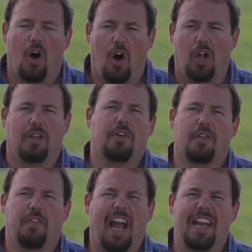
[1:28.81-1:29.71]
all of our
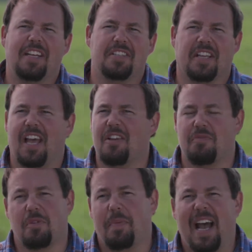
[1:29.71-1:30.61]
findings together
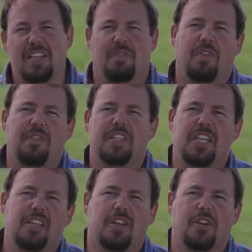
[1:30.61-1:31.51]
for the past
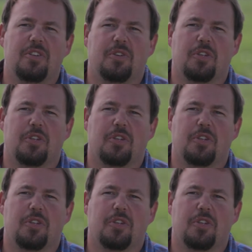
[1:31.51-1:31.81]
15 years or